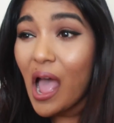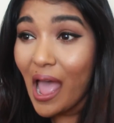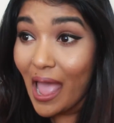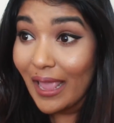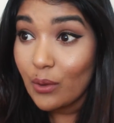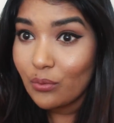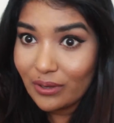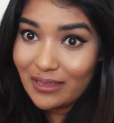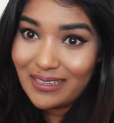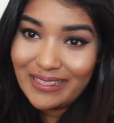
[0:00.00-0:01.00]
I
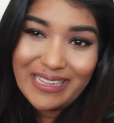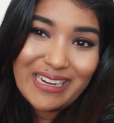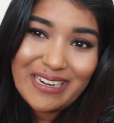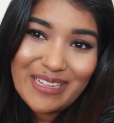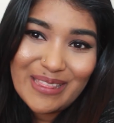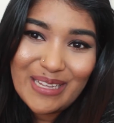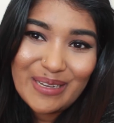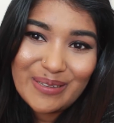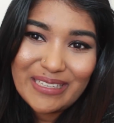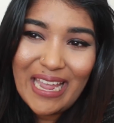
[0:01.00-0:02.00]
really like
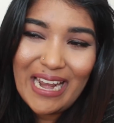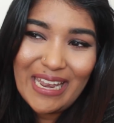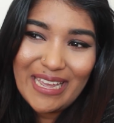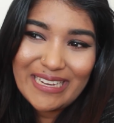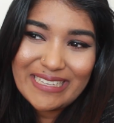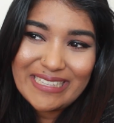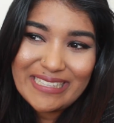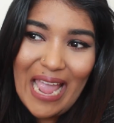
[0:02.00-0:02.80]
those kind of looks.